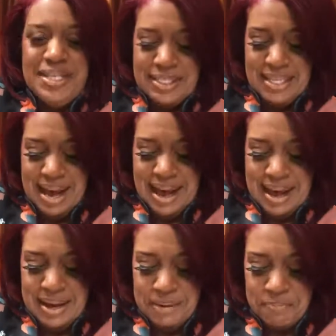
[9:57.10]

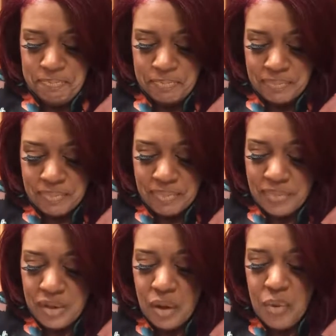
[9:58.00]
time
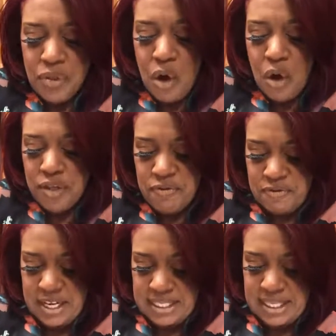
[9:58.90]
with all the
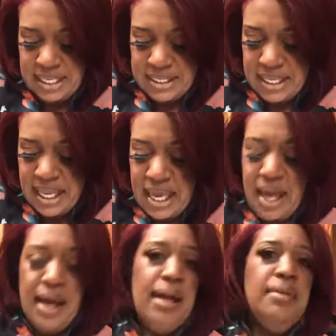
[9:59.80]
fixings.
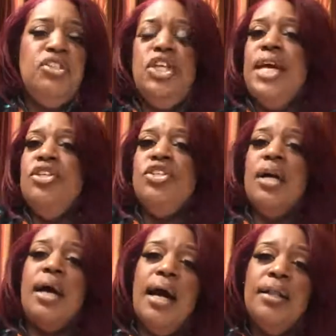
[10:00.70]
Change the
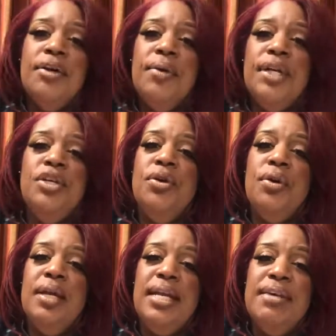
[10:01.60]
color in
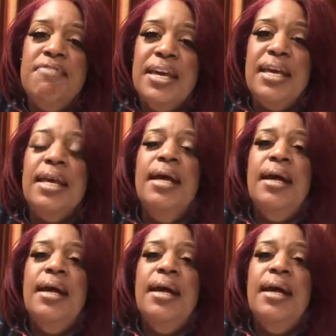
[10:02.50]
your living